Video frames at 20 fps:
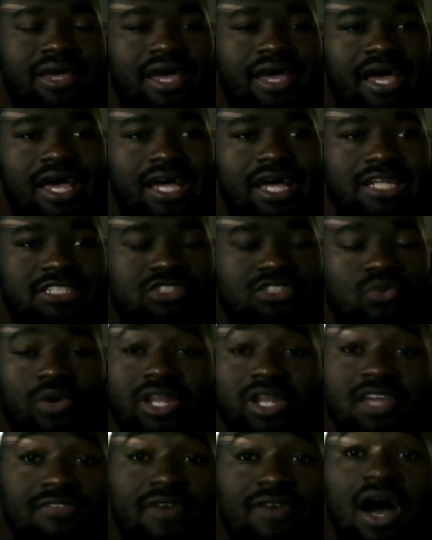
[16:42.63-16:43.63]
and
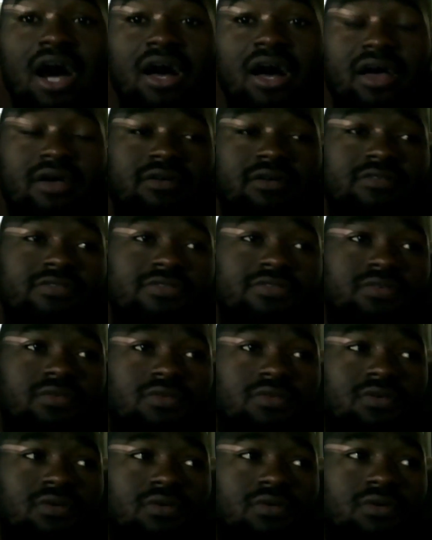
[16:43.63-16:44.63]
25,
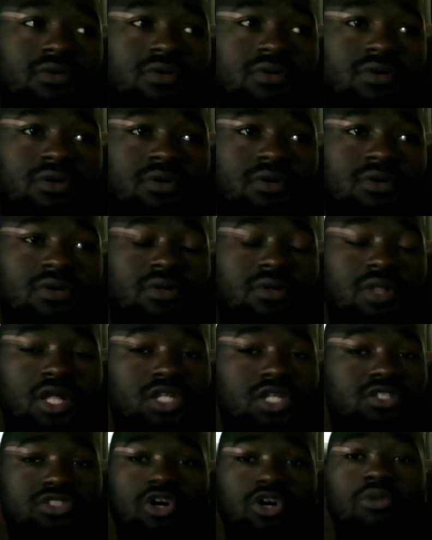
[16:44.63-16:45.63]

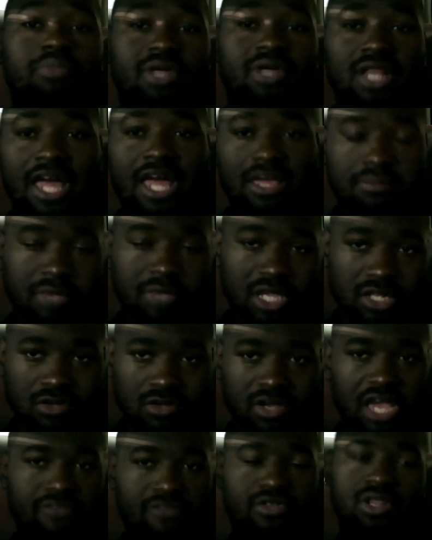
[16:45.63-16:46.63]
don't be like me and
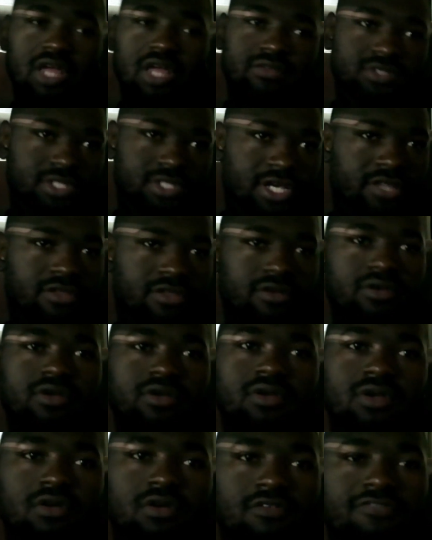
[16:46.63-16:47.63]
don't have your life together.
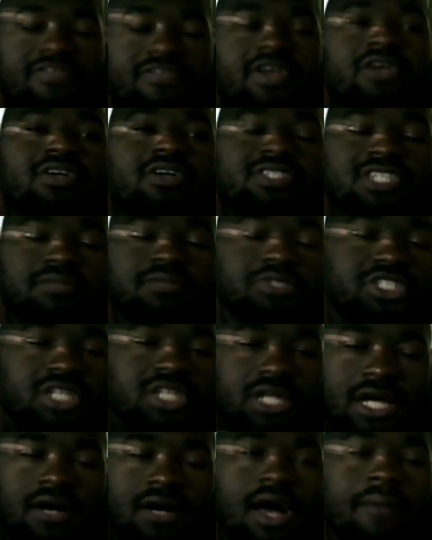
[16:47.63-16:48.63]
Figure some
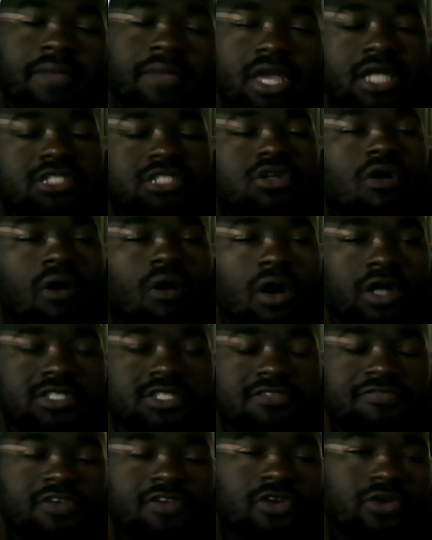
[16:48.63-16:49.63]
shit out. I mean, it's hard
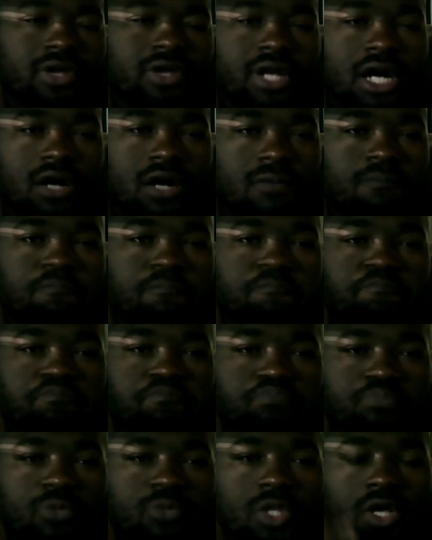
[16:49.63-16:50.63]
to figure it out,
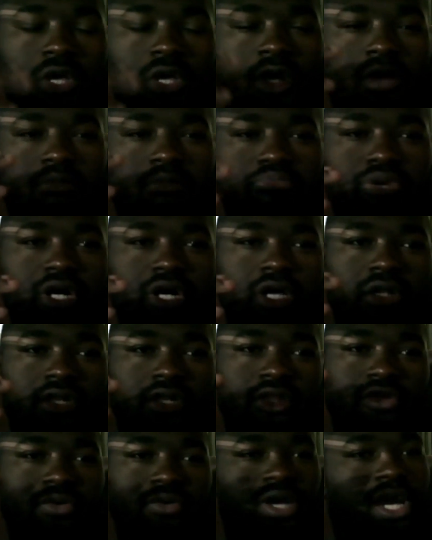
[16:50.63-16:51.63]
but
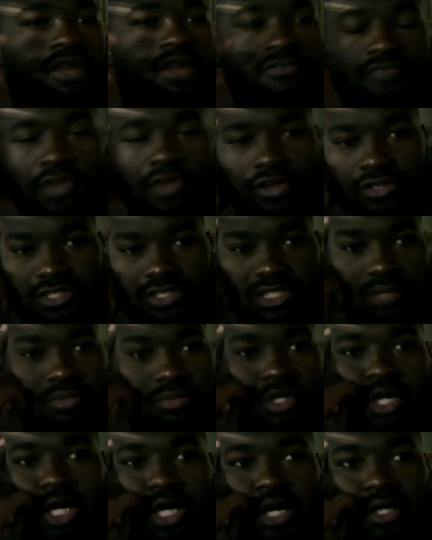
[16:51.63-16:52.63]
you gotta figure
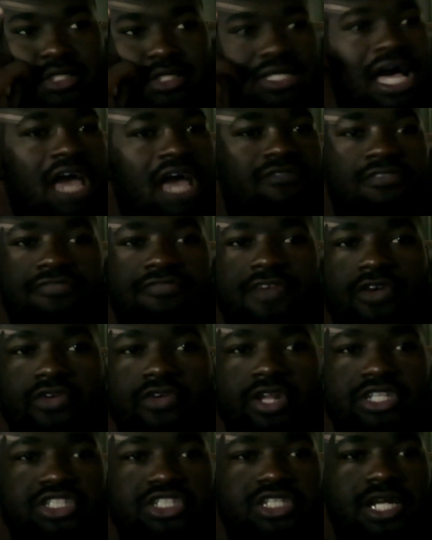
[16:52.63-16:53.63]
something out. Cause I haven't
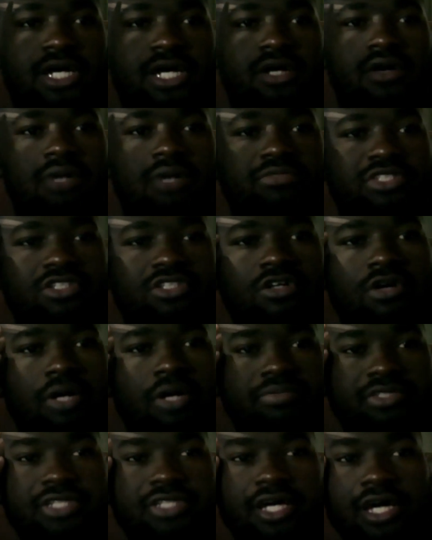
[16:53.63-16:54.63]
figured this shit out. I'm still
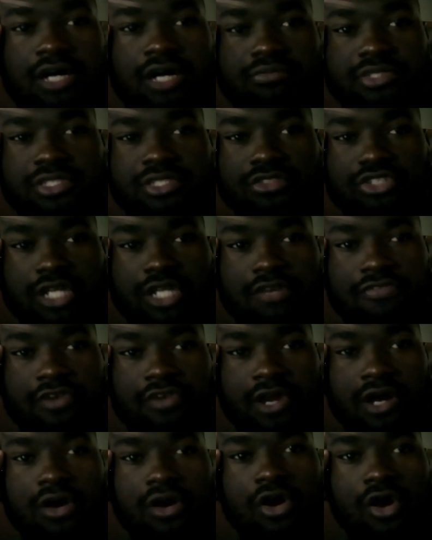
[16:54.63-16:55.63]
upset. I'm still trying to
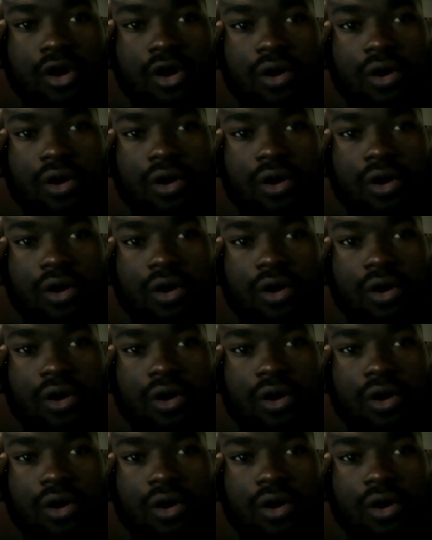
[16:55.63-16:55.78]
figure out